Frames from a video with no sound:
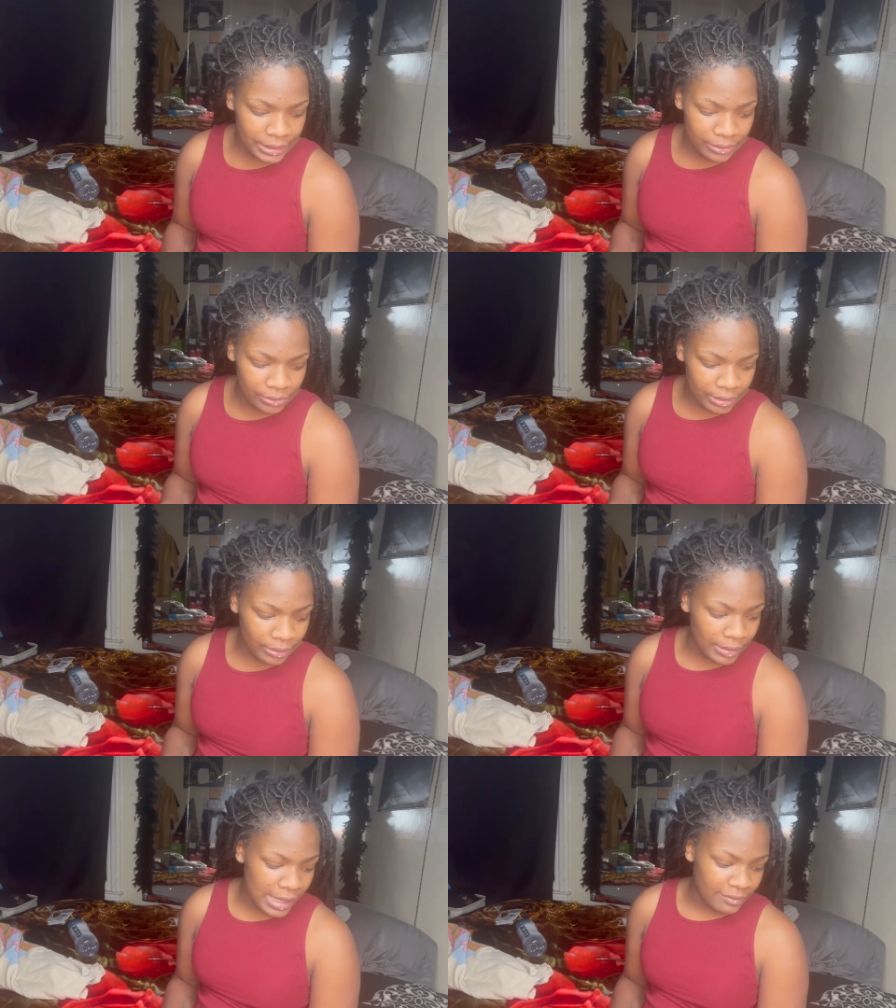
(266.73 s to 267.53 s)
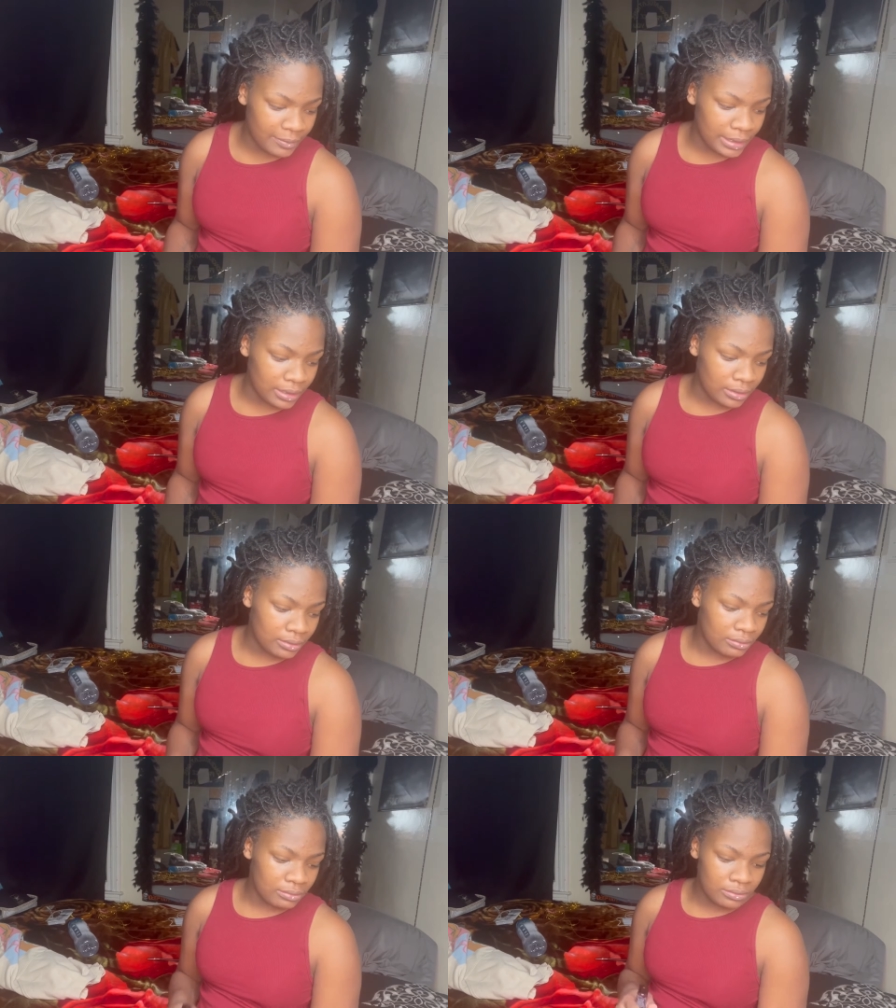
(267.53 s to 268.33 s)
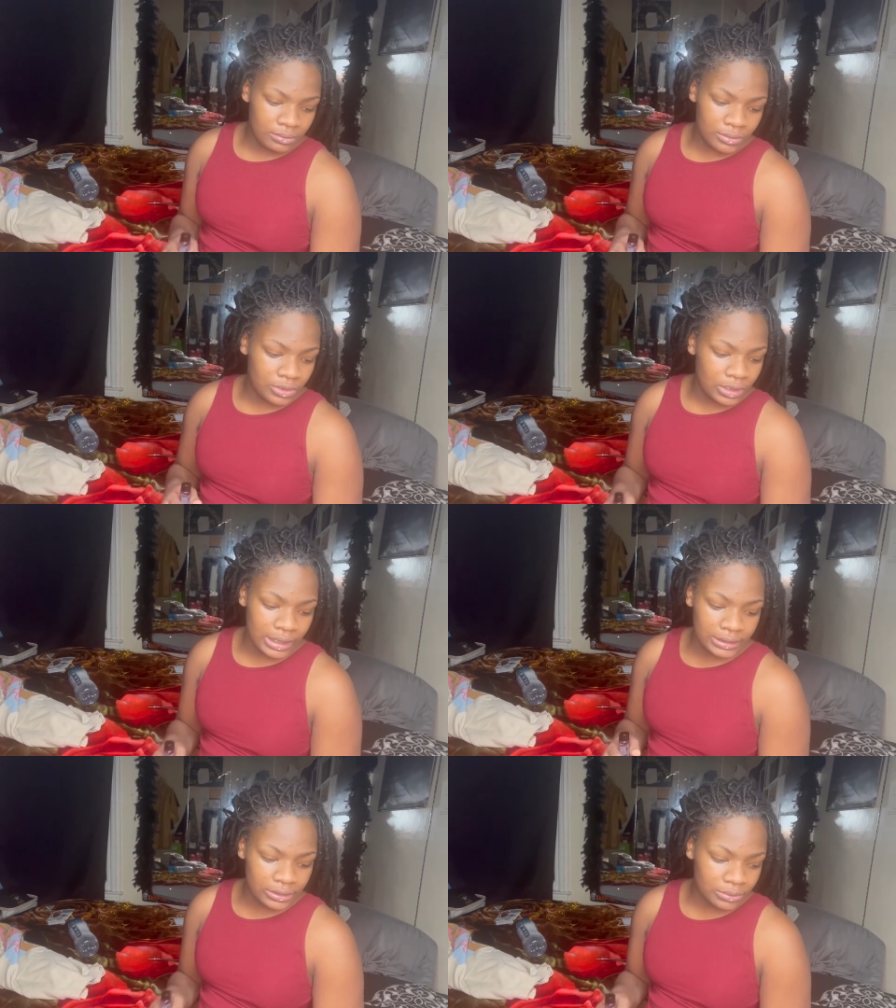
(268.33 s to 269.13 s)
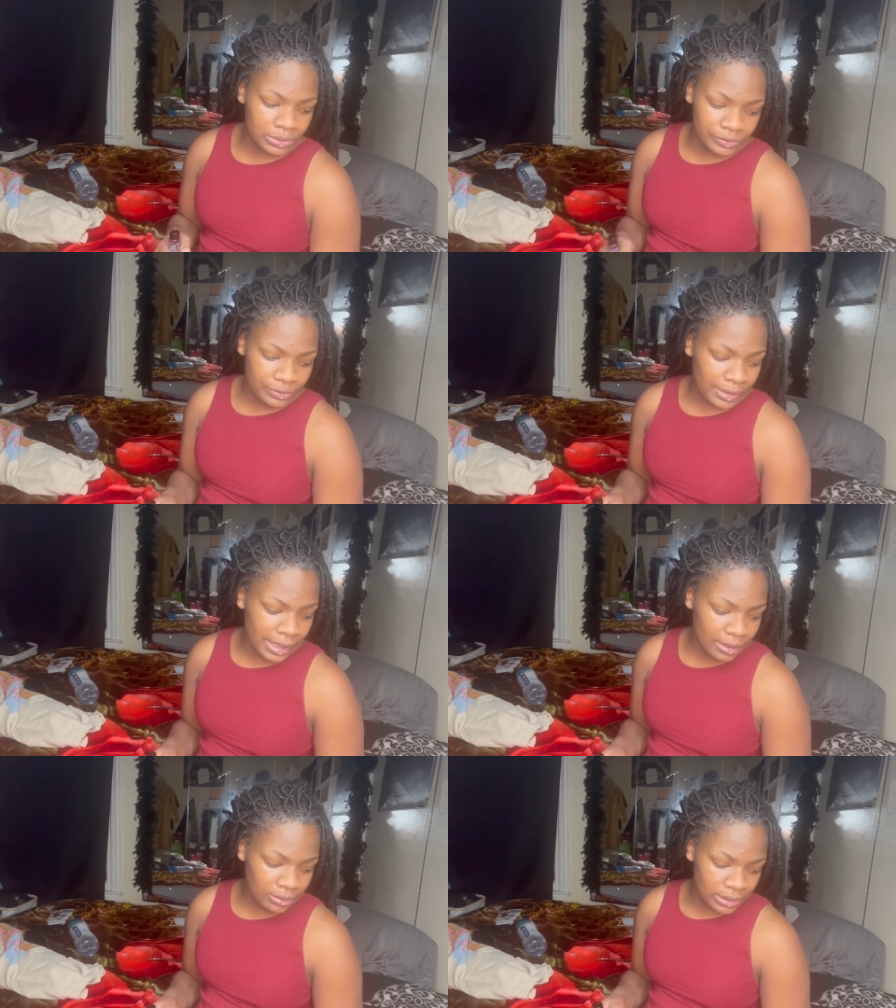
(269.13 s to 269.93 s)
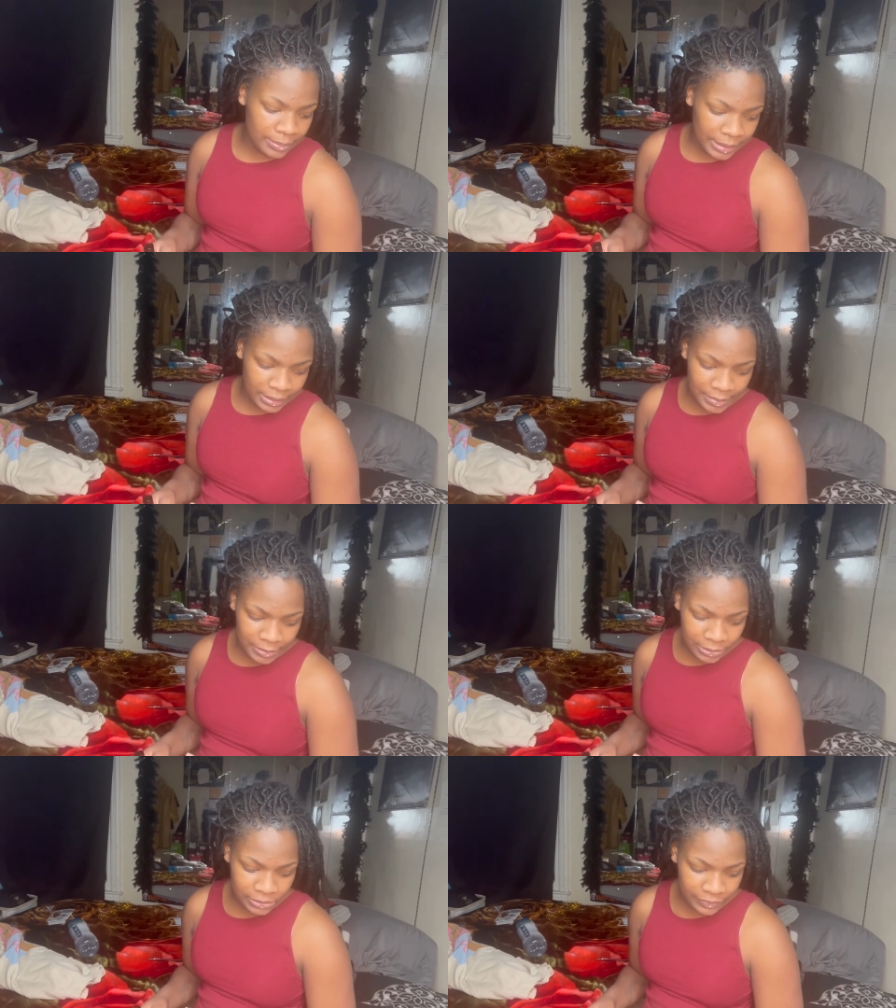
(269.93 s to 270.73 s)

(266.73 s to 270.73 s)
you know I've been trying to move around about out of people's